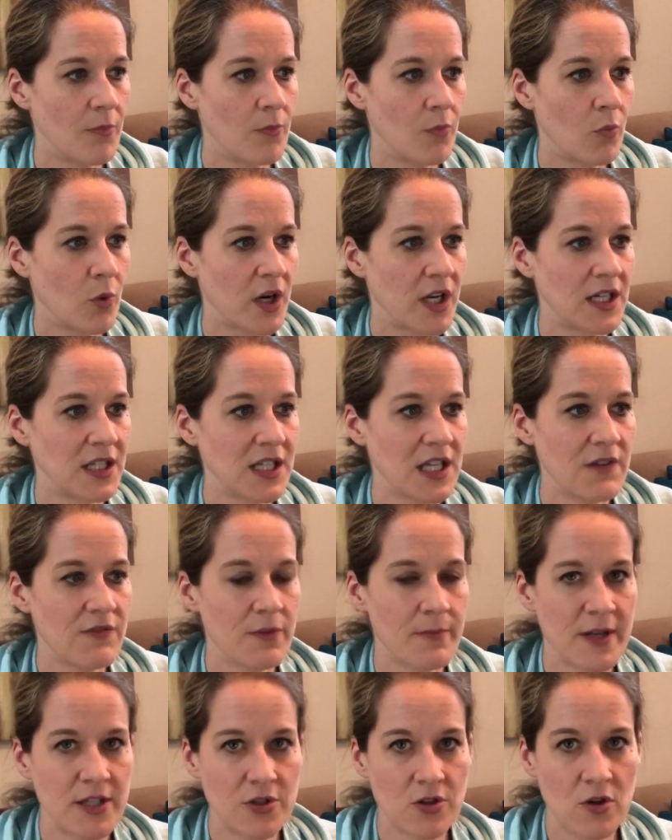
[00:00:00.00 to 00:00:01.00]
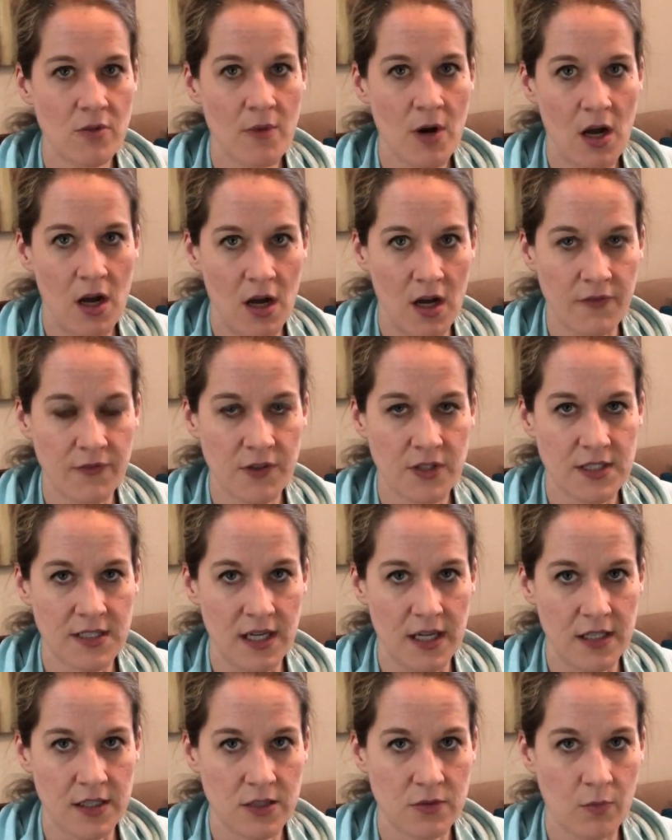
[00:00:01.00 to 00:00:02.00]
We're gonna leave the metronome off because
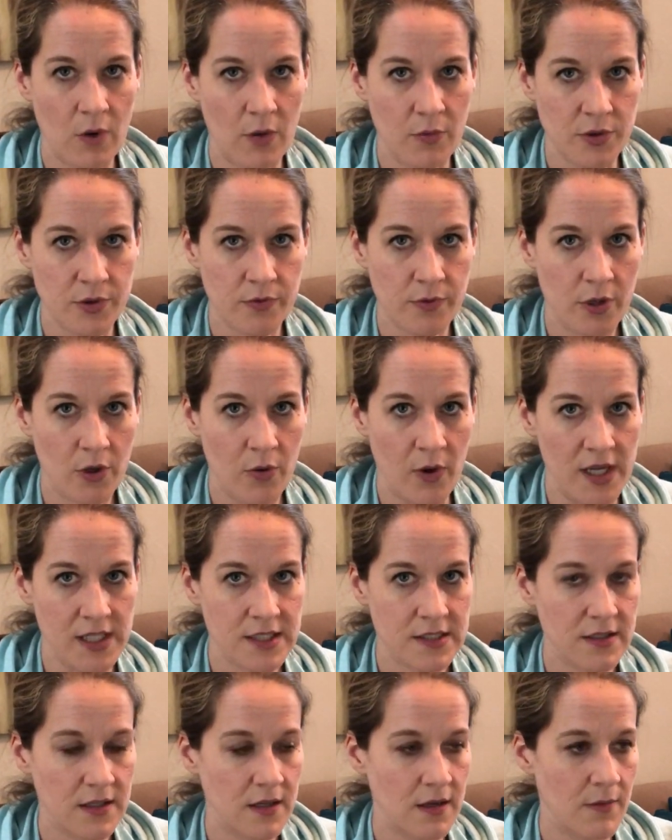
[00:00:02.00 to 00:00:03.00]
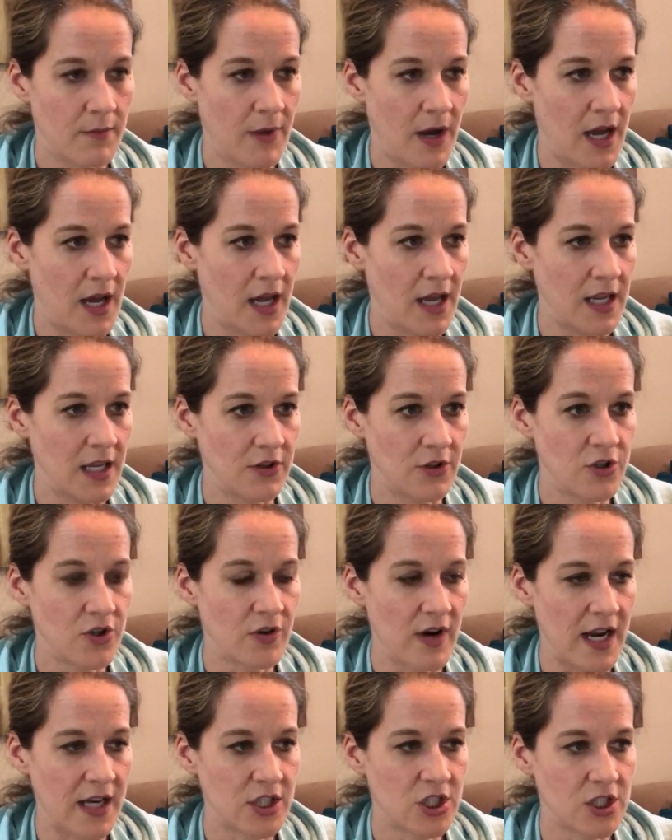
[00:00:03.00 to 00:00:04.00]
that's what was requested in the
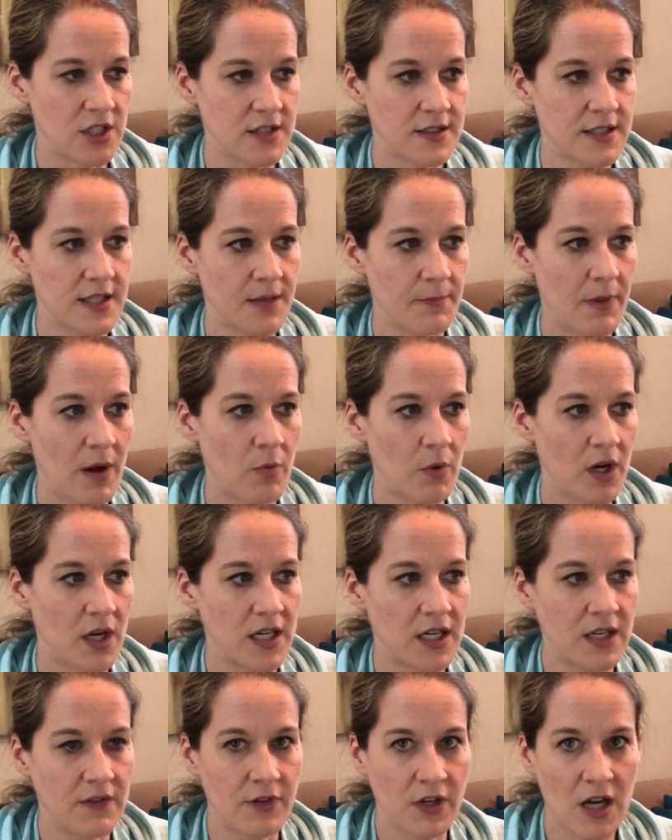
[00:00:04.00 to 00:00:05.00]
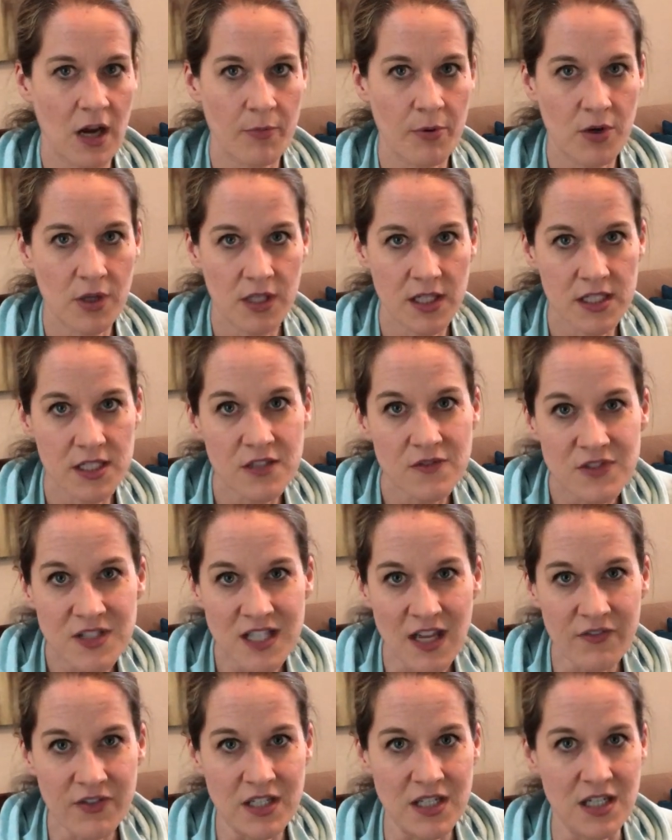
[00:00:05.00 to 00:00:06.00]
directions, but we're gonna give a couple clicks of
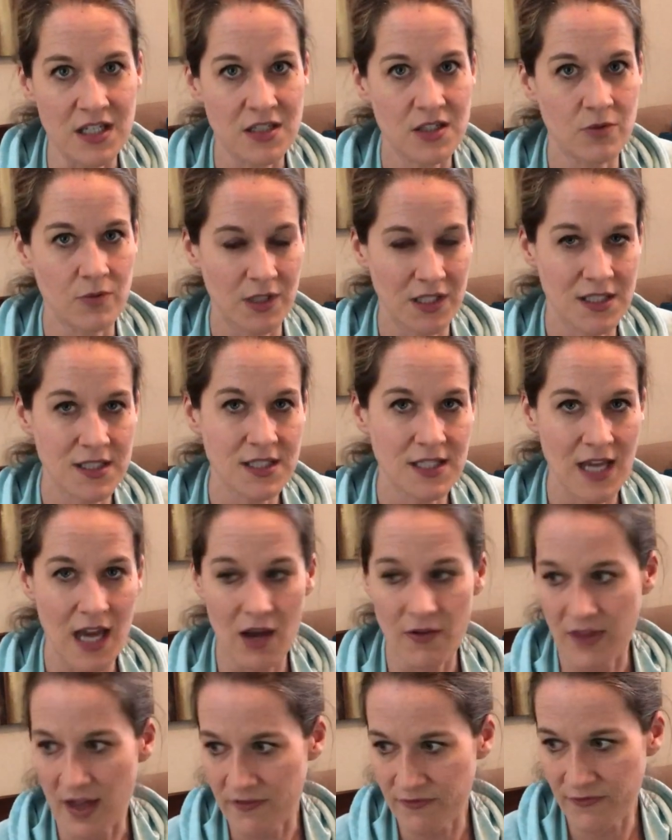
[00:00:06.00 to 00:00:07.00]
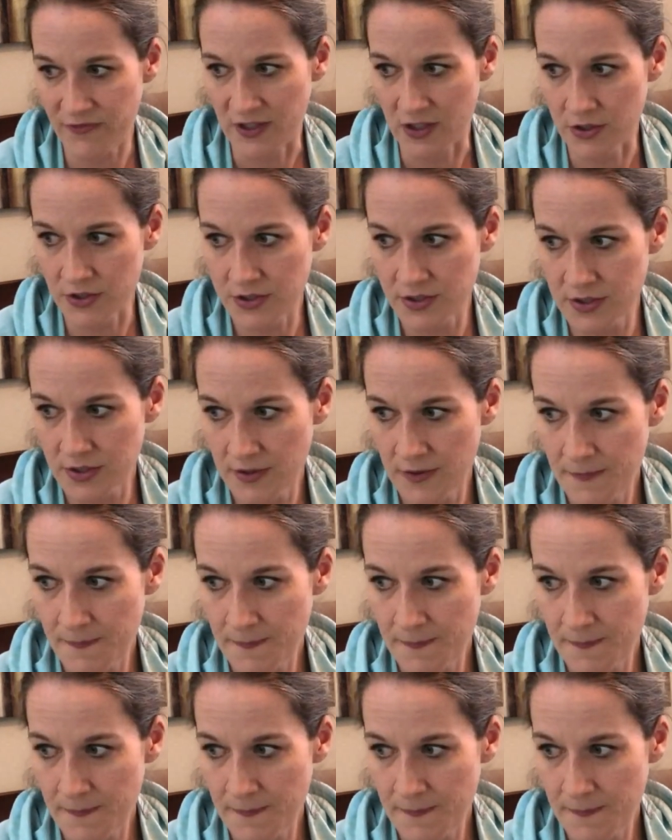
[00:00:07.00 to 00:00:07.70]
70 so we can see how that feels.